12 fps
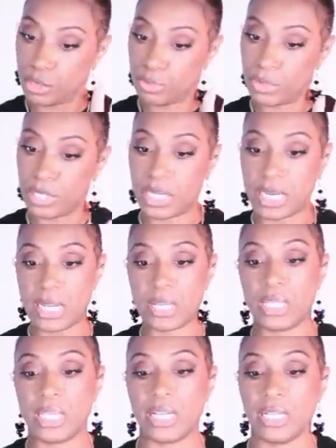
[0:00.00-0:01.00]
Just putting it
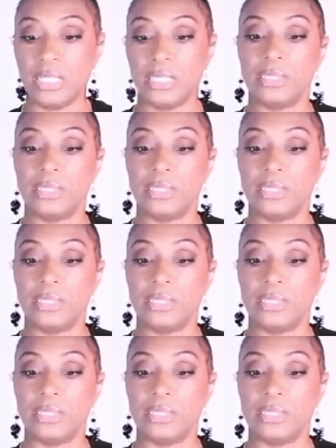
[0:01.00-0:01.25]
out there.